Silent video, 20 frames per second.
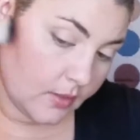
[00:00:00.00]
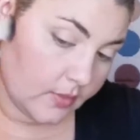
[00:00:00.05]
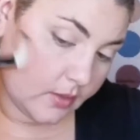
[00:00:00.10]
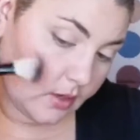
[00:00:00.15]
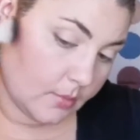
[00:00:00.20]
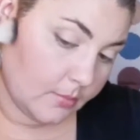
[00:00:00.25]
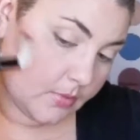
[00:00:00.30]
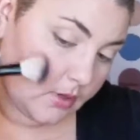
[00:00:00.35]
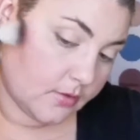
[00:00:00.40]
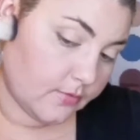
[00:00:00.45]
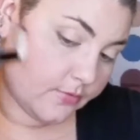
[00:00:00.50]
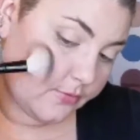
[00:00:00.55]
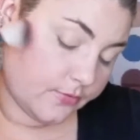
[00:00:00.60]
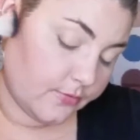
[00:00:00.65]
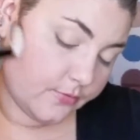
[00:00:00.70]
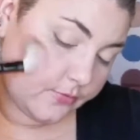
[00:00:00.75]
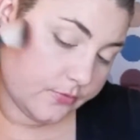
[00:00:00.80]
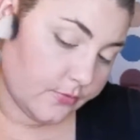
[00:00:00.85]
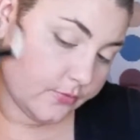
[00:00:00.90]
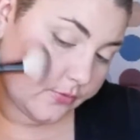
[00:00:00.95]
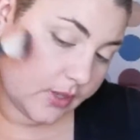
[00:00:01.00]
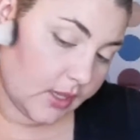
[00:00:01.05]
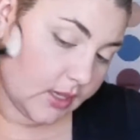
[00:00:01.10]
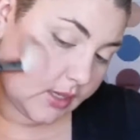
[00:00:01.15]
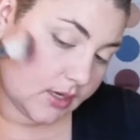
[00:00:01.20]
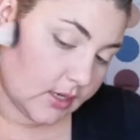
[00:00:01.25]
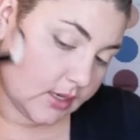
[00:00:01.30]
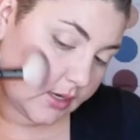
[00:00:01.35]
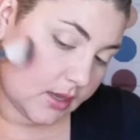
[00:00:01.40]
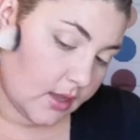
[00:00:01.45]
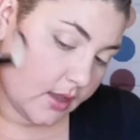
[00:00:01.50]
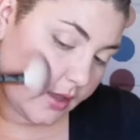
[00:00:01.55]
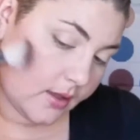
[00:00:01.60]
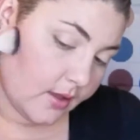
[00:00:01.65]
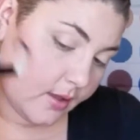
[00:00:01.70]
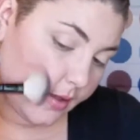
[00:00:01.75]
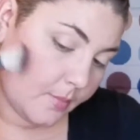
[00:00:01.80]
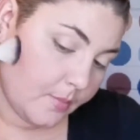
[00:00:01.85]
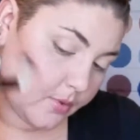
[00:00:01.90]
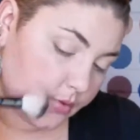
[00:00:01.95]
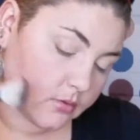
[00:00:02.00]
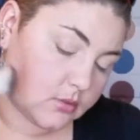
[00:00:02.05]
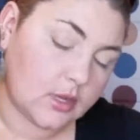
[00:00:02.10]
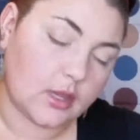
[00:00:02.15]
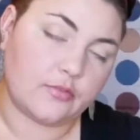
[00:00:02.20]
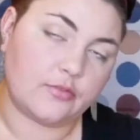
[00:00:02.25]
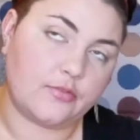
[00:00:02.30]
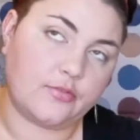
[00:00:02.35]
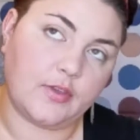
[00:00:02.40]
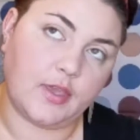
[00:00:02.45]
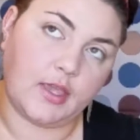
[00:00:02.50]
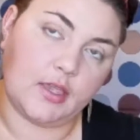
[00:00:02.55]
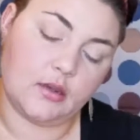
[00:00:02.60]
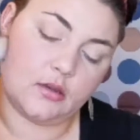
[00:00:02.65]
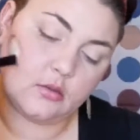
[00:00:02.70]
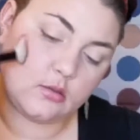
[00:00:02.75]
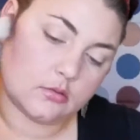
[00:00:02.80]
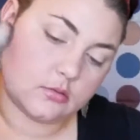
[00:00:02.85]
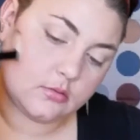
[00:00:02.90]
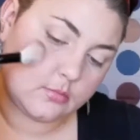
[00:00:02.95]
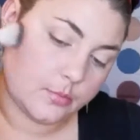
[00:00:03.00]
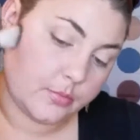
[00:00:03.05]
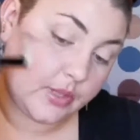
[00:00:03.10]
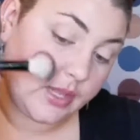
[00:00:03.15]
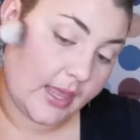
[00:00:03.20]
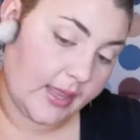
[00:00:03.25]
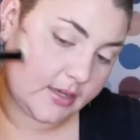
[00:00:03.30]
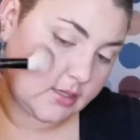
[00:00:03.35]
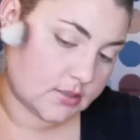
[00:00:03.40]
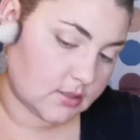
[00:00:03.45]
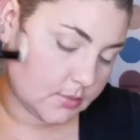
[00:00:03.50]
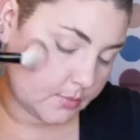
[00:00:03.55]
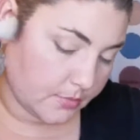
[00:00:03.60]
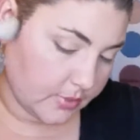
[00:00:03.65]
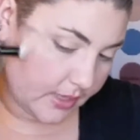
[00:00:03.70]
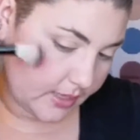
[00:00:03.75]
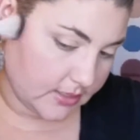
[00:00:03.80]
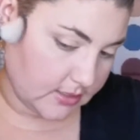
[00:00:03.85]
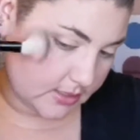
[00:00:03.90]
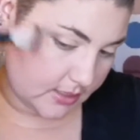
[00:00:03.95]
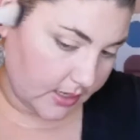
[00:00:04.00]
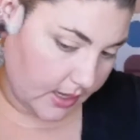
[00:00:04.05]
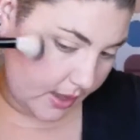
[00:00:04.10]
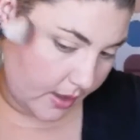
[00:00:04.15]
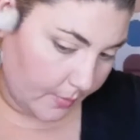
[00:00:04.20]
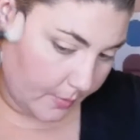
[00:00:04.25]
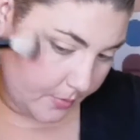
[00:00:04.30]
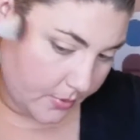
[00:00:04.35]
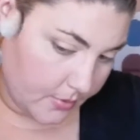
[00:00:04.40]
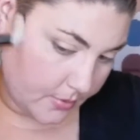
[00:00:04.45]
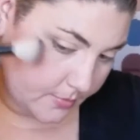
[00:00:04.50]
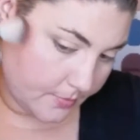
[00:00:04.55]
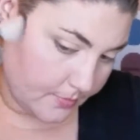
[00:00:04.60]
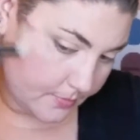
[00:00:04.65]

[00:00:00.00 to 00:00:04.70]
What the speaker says: then I'm going to fade it up, not fade, blend it up.